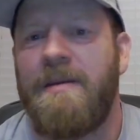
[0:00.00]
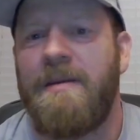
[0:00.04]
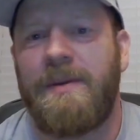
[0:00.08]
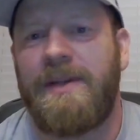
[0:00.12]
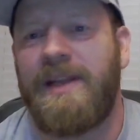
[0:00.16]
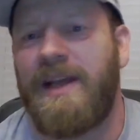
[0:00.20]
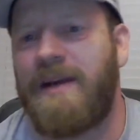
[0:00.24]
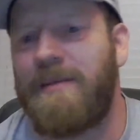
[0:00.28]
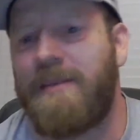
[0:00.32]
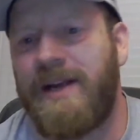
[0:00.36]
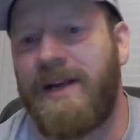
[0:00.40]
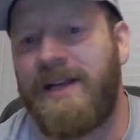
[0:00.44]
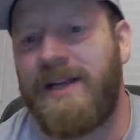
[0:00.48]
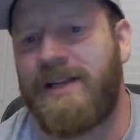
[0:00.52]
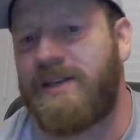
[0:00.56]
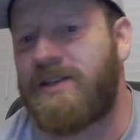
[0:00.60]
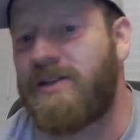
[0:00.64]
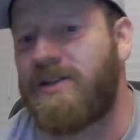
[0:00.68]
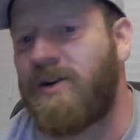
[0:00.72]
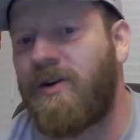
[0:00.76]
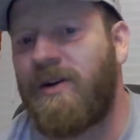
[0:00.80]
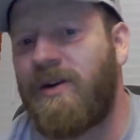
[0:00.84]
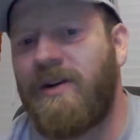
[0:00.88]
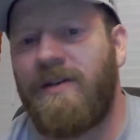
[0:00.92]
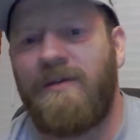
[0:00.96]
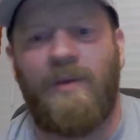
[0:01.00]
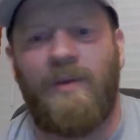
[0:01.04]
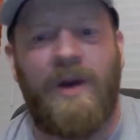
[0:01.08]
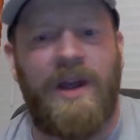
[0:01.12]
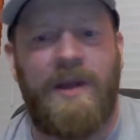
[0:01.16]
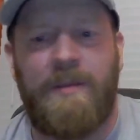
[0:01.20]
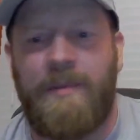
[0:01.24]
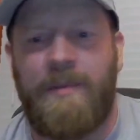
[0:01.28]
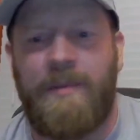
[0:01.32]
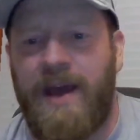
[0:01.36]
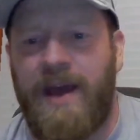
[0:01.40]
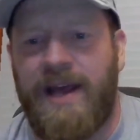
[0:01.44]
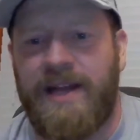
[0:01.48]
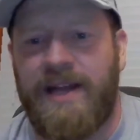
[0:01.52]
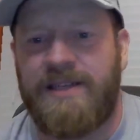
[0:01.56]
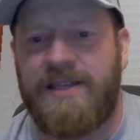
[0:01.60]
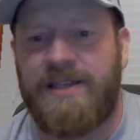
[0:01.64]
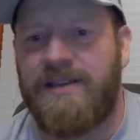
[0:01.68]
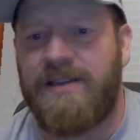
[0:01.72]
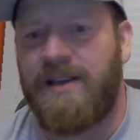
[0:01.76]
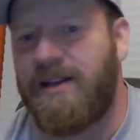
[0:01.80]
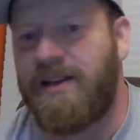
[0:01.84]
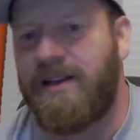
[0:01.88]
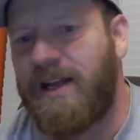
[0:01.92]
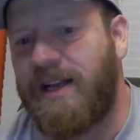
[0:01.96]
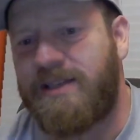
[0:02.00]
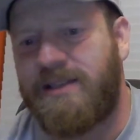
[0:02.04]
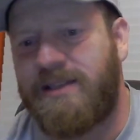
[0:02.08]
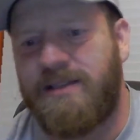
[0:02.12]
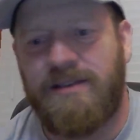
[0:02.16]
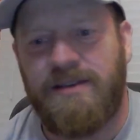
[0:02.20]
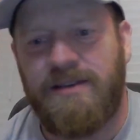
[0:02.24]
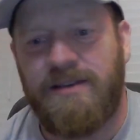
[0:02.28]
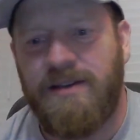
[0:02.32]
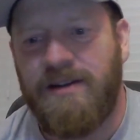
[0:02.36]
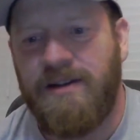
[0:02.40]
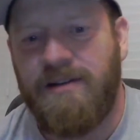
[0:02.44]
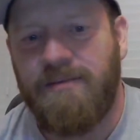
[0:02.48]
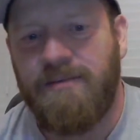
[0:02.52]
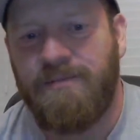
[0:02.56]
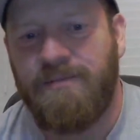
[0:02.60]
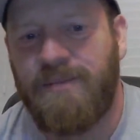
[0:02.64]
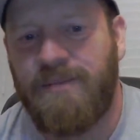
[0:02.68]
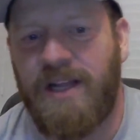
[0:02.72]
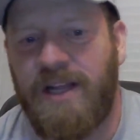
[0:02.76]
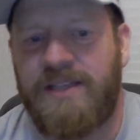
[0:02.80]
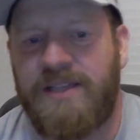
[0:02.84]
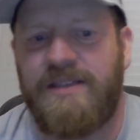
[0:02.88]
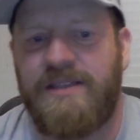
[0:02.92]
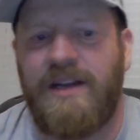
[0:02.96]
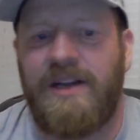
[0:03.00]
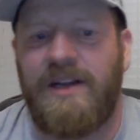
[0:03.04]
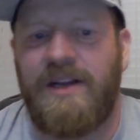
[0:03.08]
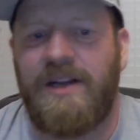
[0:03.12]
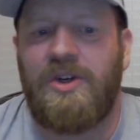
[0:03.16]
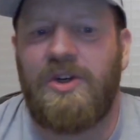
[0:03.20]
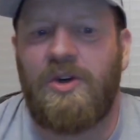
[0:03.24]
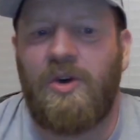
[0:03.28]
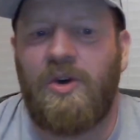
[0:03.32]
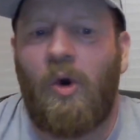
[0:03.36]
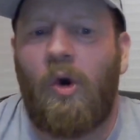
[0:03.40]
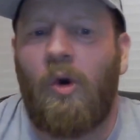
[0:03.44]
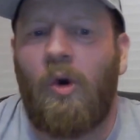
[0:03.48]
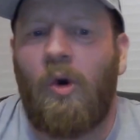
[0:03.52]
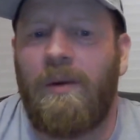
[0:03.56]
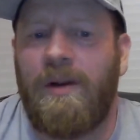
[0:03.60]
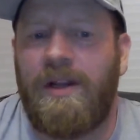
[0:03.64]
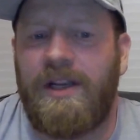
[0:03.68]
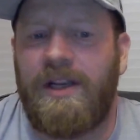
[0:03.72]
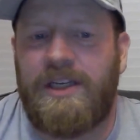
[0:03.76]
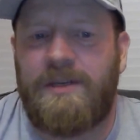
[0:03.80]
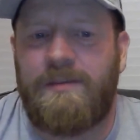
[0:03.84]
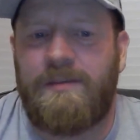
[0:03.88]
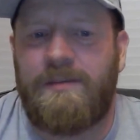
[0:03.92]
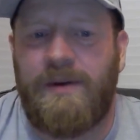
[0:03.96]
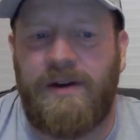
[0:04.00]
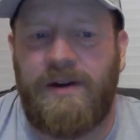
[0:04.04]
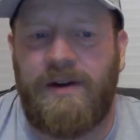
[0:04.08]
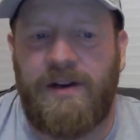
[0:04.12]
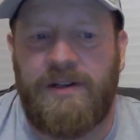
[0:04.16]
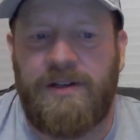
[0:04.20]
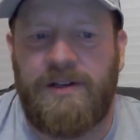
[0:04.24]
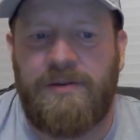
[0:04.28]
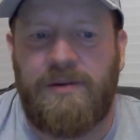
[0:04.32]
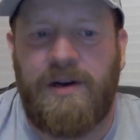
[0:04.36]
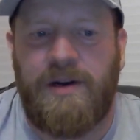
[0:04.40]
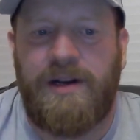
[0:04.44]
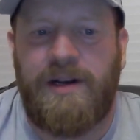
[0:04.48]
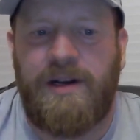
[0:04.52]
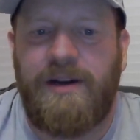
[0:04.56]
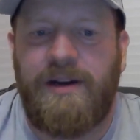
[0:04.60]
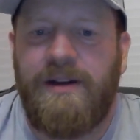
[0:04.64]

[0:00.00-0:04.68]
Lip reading: But that means it's already way past, and that's not your normal experience, right?